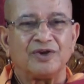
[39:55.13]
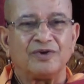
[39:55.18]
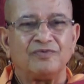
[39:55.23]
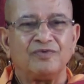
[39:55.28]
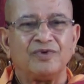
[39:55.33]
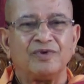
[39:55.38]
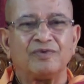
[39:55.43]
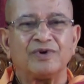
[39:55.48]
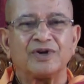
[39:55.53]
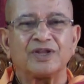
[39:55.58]

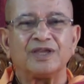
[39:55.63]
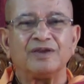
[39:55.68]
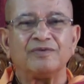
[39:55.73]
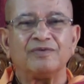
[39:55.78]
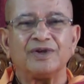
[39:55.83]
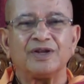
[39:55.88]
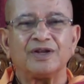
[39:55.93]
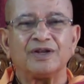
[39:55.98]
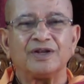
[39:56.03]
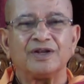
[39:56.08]
we were
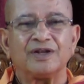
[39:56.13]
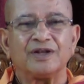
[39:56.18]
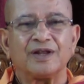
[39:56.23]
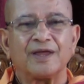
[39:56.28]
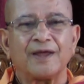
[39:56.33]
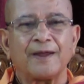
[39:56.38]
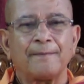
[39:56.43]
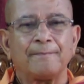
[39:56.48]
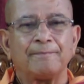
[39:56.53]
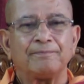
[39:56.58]
given
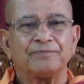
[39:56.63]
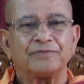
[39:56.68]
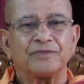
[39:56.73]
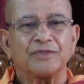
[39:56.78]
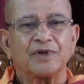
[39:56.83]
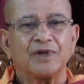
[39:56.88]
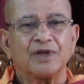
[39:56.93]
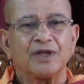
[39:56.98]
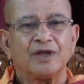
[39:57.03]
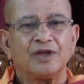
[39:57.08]

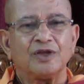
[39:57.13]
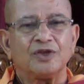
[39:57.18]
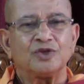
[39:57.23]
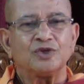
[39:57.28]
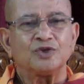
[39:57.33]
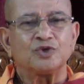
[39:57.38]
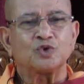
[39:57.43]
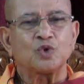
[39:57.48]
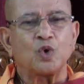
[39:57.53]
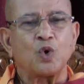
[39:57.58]

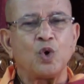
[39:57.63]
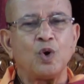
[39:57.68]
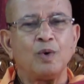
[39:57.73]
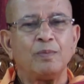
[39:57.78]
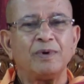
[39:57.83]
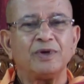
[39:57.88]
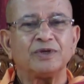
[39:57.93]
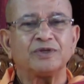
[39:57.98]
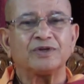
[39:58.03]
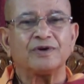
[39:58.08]
So
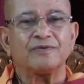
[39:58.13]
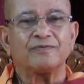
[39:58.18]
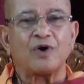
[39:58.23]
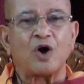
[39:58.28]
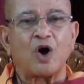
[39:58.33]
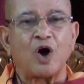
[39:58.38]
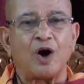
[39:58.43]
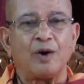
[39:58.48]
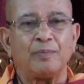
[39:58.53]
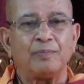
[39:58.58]
much of
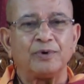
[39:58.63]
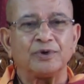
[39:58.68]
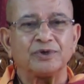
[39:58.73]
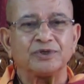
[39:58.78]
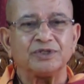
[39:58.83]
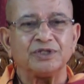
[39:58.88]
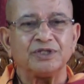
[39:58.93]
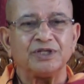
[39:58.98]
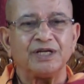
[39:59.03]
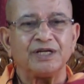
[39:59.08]

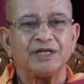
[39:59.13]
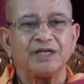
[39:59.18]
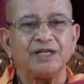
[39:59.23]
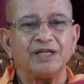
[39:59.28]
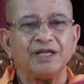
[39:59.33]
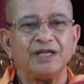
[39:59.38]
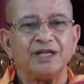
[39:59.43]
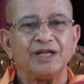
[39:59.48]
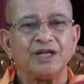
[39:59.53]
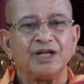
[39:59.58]

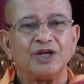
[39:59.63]
opportunity